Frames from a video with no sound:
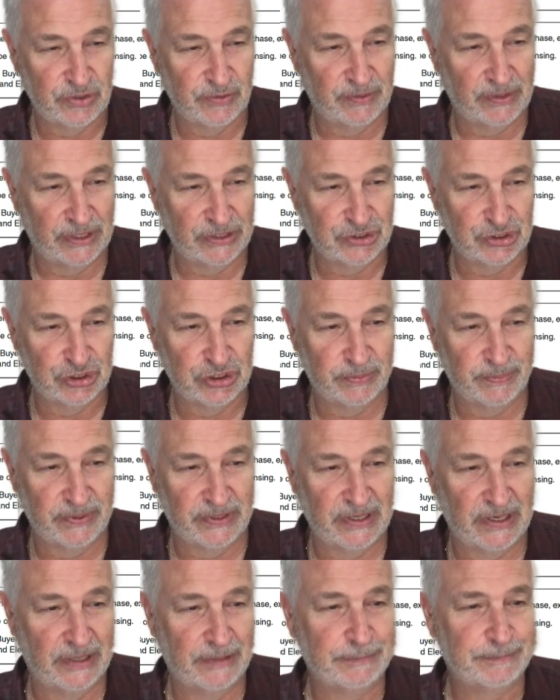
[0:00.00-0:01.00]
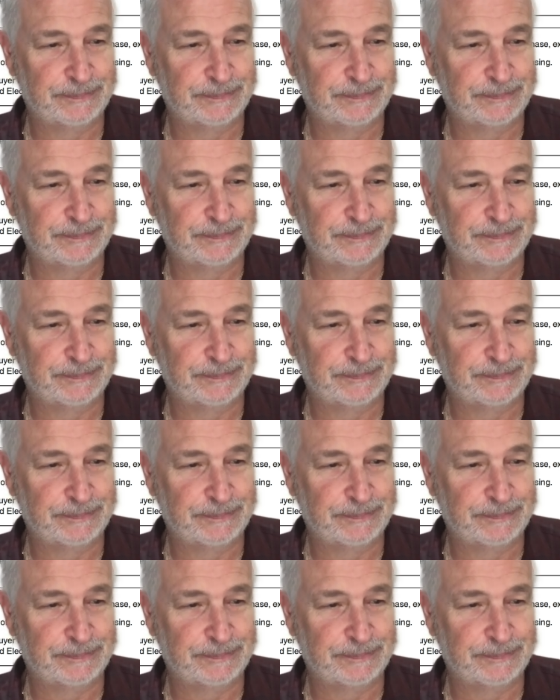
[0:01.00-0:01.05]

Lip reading: relationship again.